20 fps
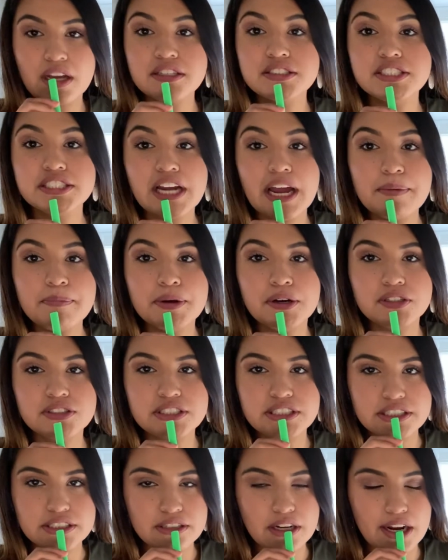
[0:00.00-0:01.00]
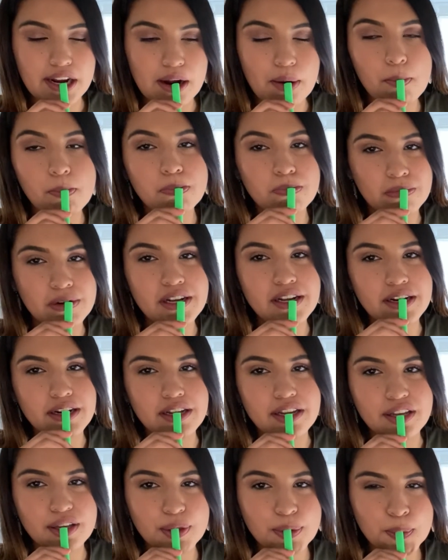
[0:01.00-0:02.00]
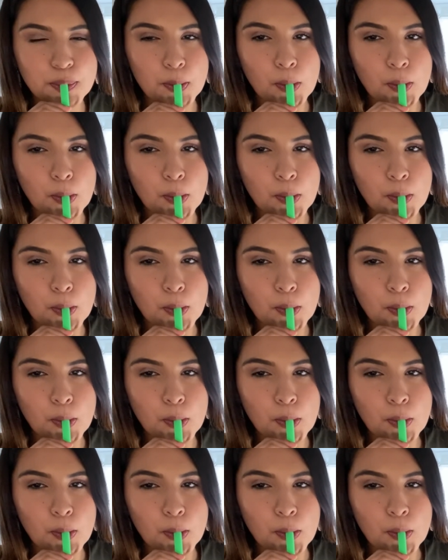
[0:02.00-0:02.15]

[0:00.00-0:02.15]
Shy milk tea, sorry. It is.